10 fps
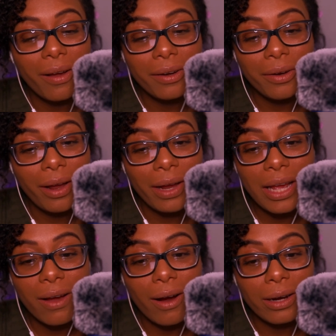honorary
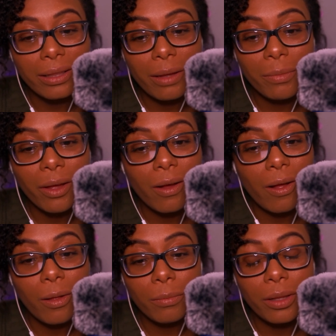Harlem
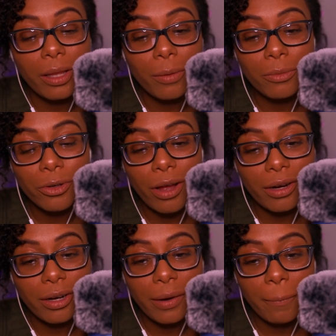
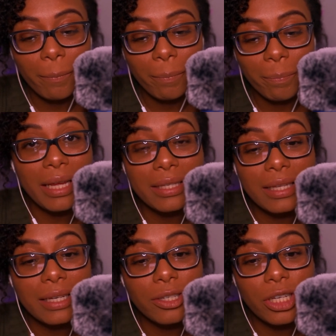Globetrotter.
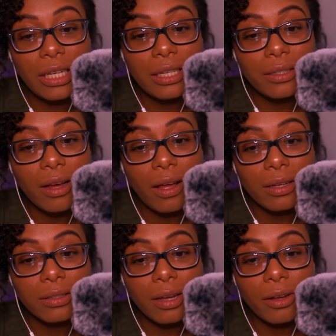Mason G
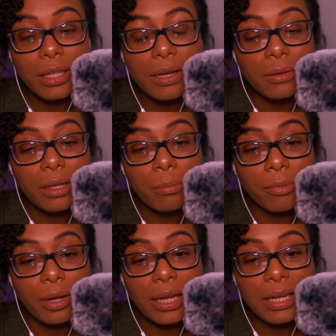dogs are the only
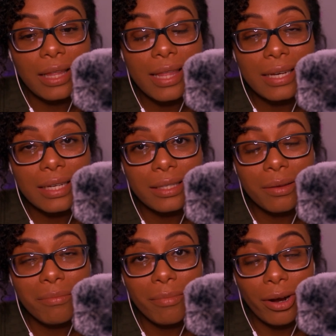breed that
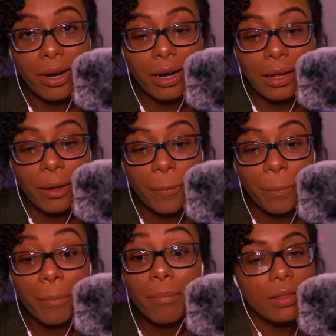doesn't bark.
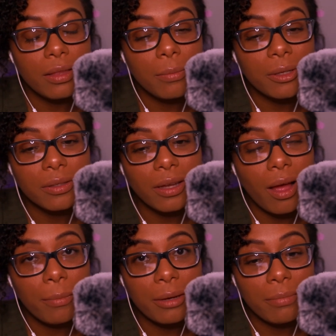The most
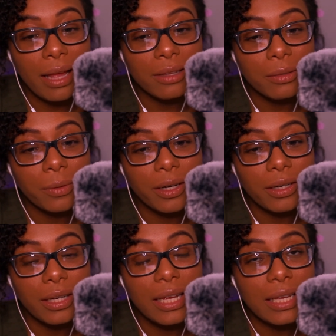common
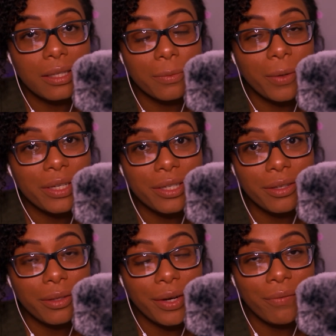password is
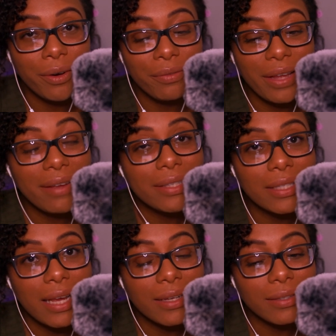
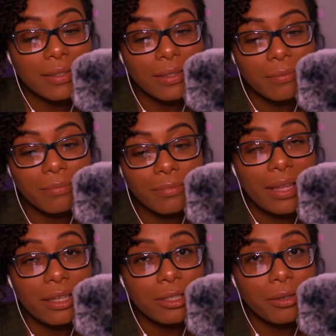123456.
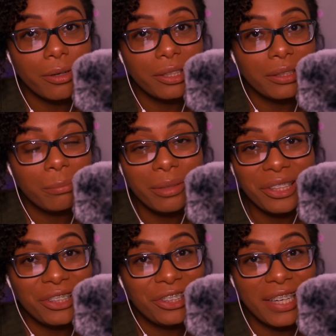That's yours.
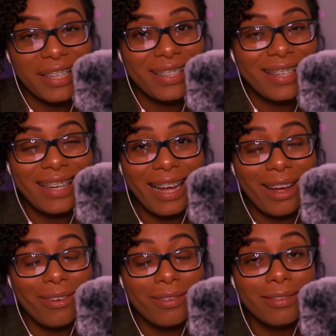Please change it
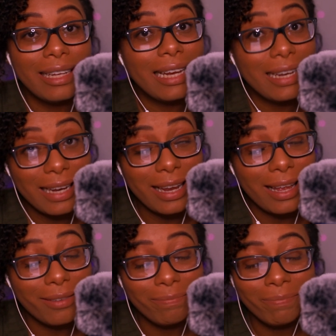
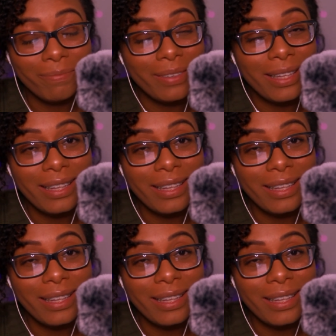now.